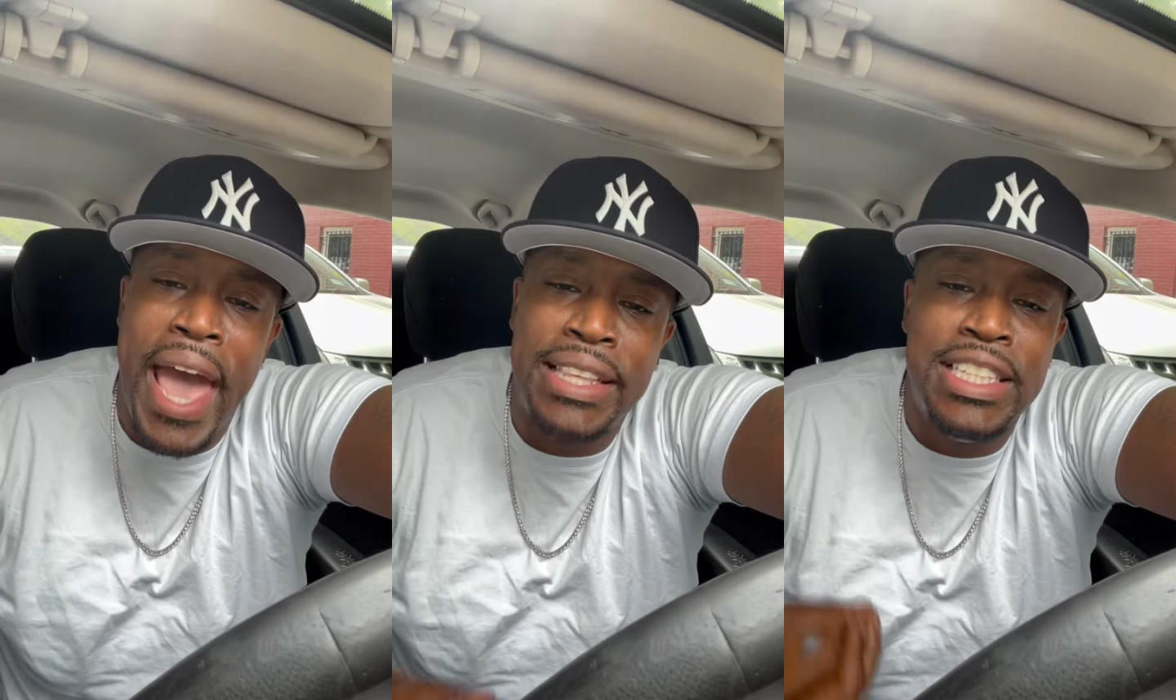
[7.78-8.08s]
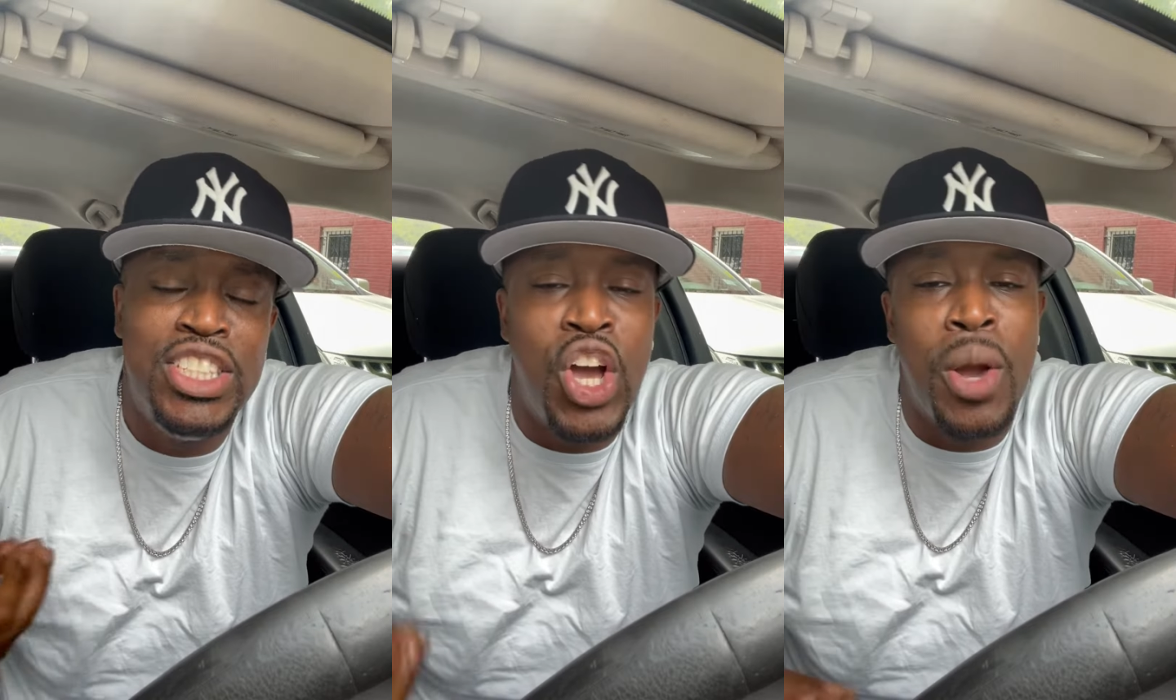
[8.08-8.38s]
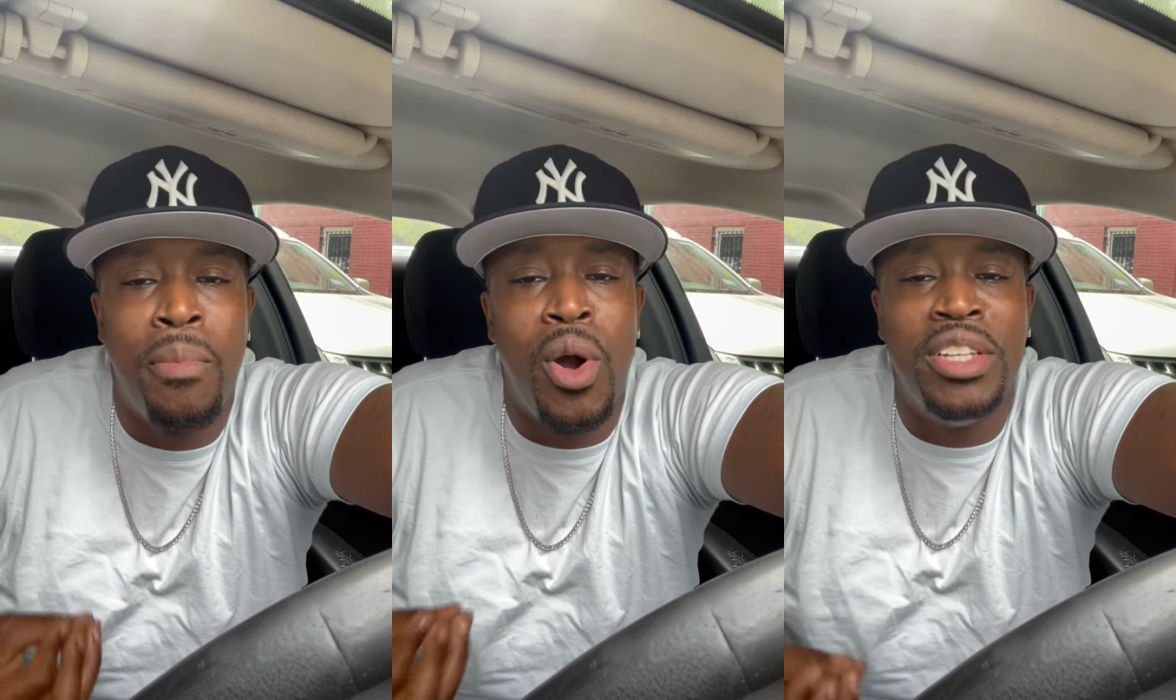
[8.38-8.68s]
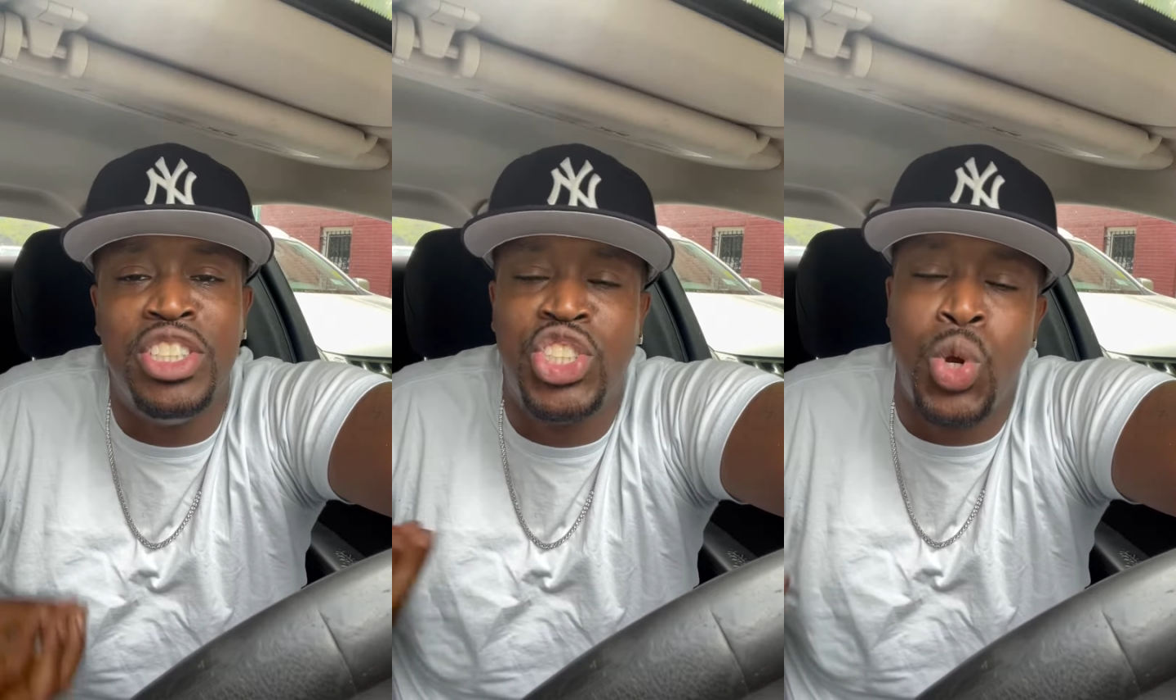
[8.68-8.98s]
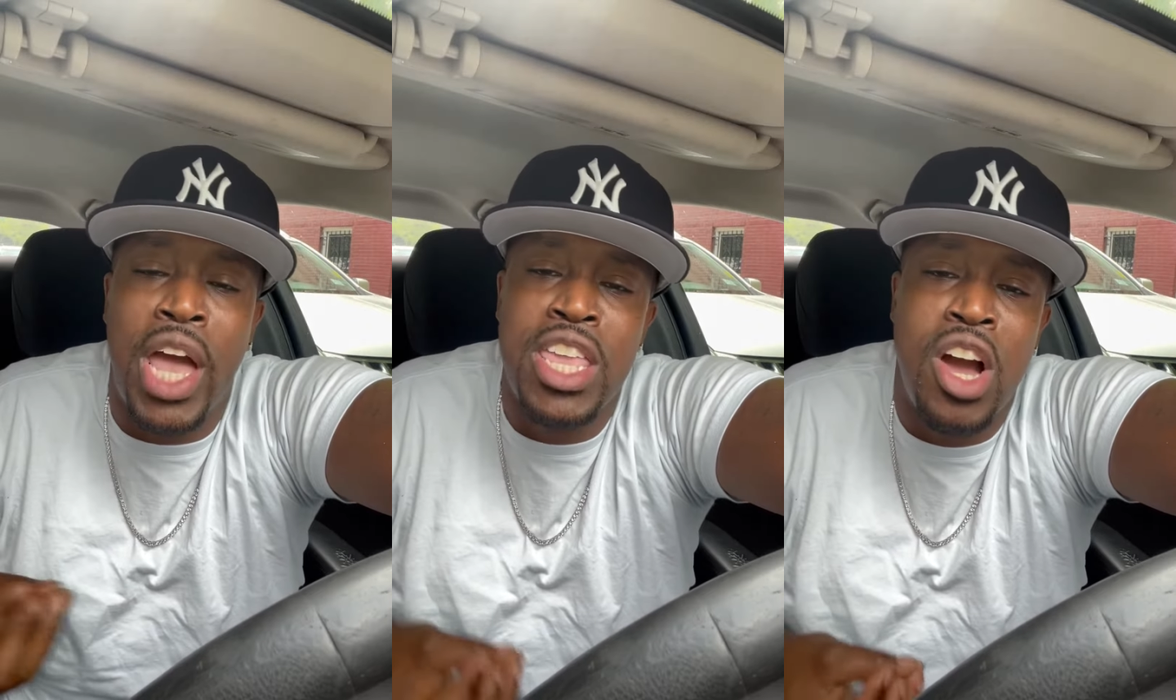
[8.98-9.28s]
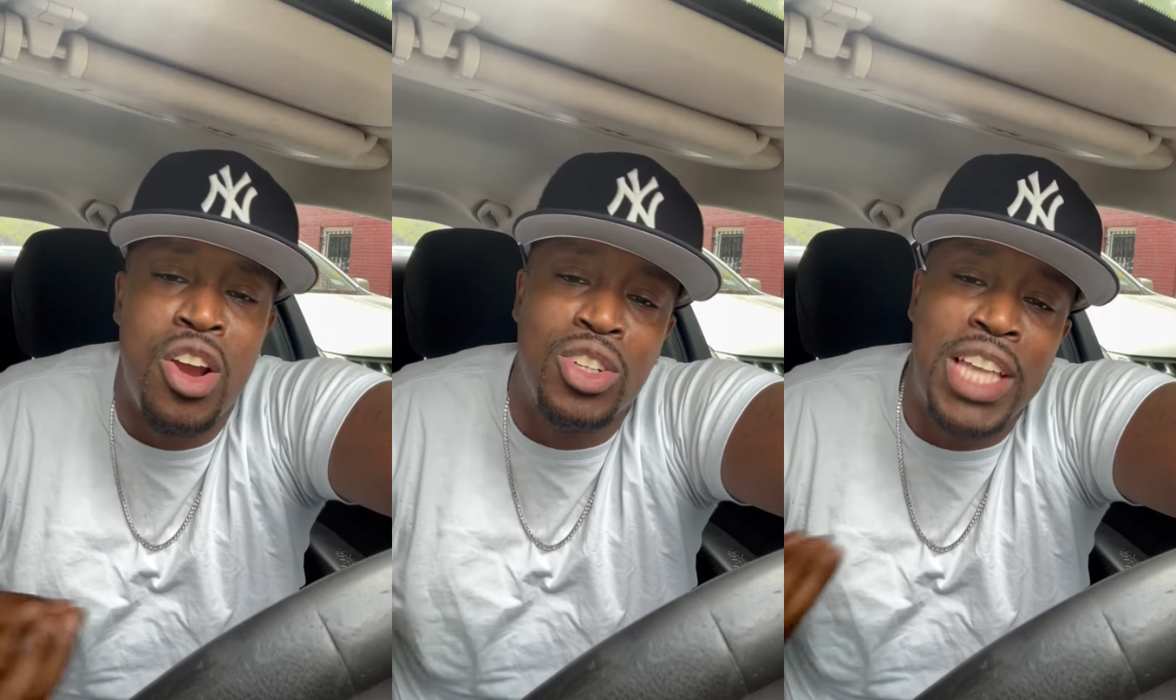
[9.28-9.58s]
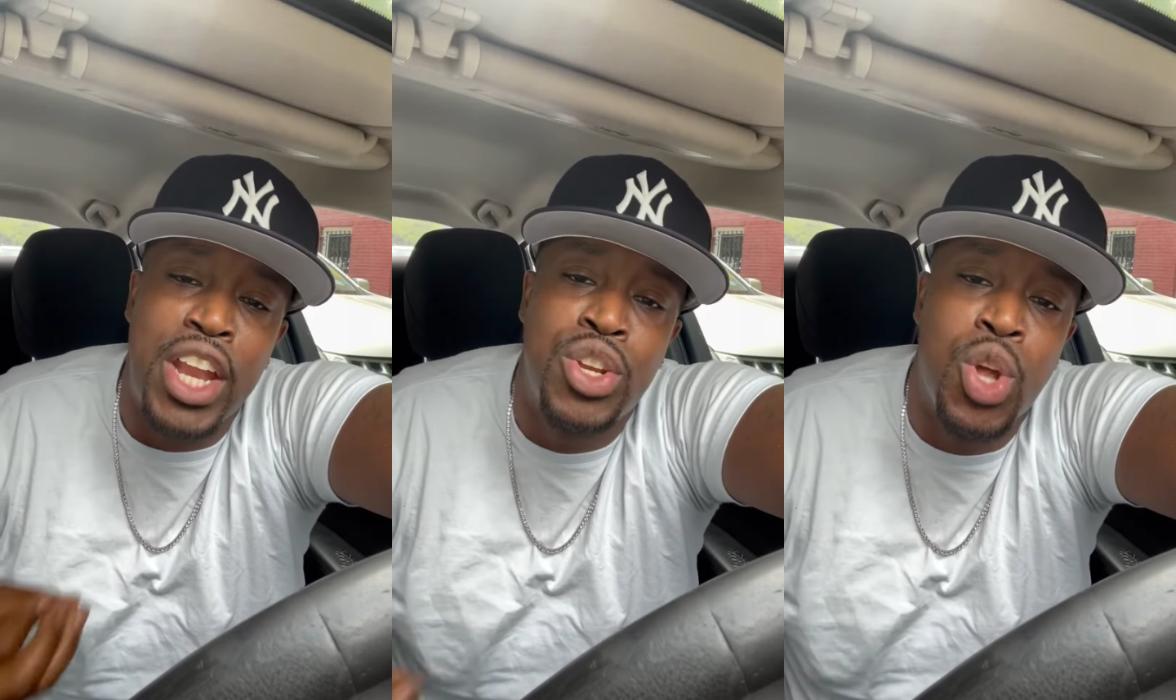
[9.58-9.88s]
these young boys and show y'all young girls
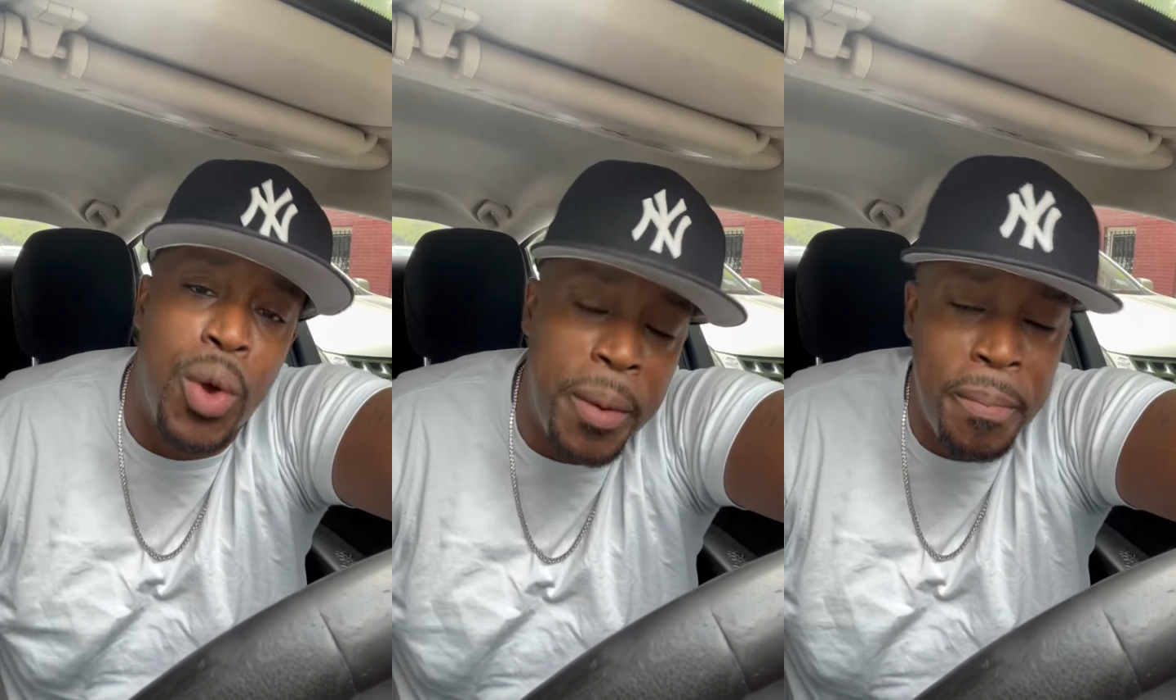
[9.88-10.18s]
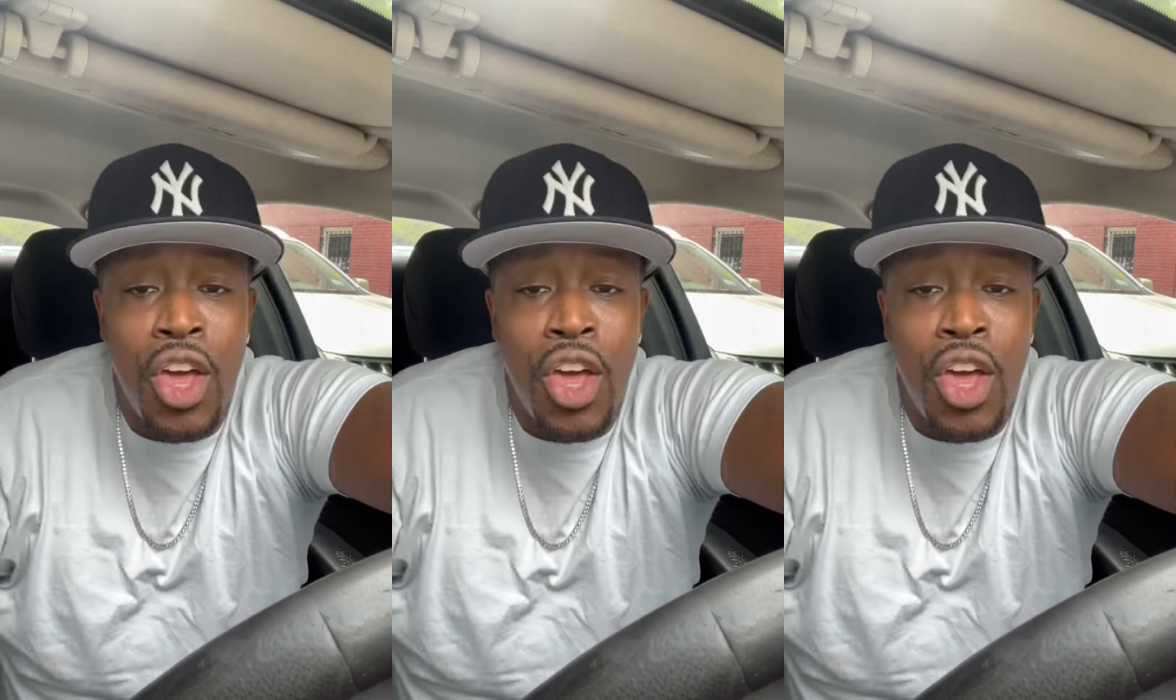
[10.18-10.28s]
how to do it.